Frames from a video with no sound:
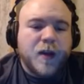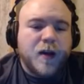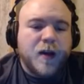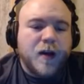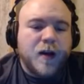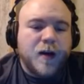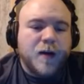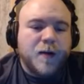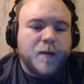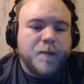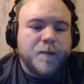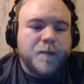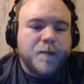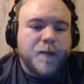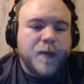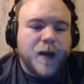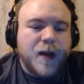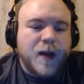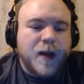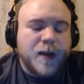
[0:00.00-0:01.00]

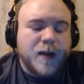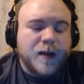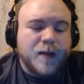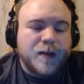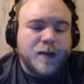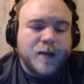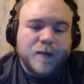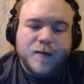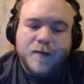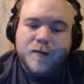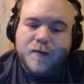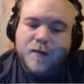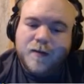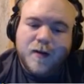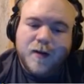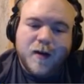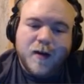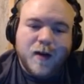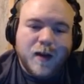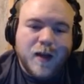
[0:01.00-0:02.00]
and
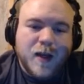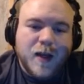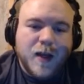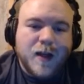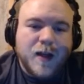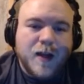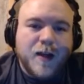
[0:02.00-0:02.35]
again,